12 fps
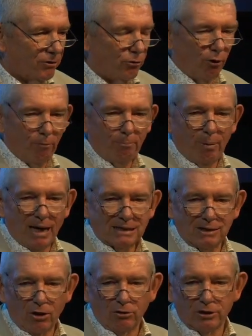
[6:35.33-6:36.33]
no
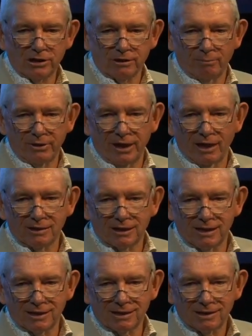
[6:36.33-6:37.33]
pass it on to somebody
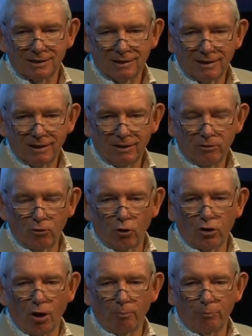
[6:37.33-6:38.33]
else's,
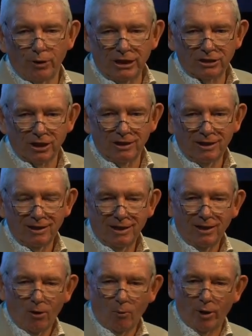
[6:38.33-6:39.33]
no completion,
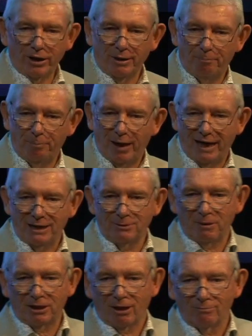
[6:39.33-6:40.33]
when the
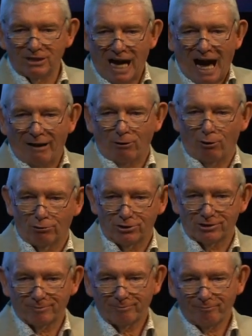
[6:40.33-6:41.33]
page becomes
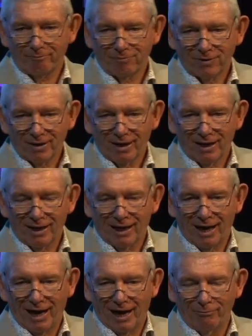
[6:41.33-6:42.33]
arrows,
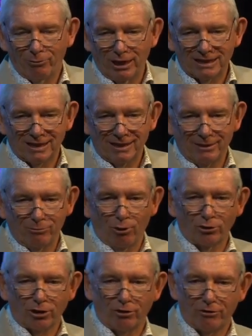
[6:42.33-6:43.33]
I recently
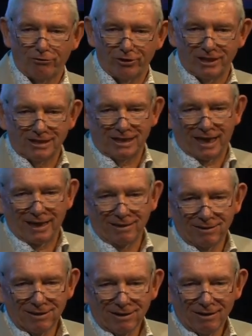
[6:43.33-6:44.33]
wrote on Thursday,
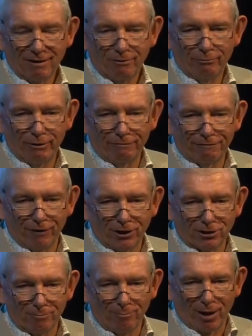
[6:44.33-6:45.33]
refer
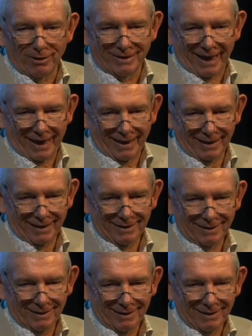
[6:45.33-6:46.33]
to Monday,
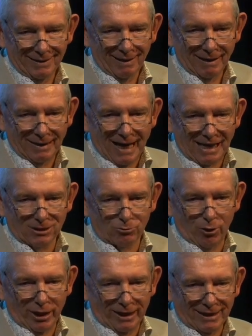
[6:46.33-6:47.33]
last
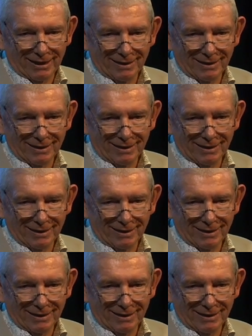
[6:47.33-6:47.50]
week.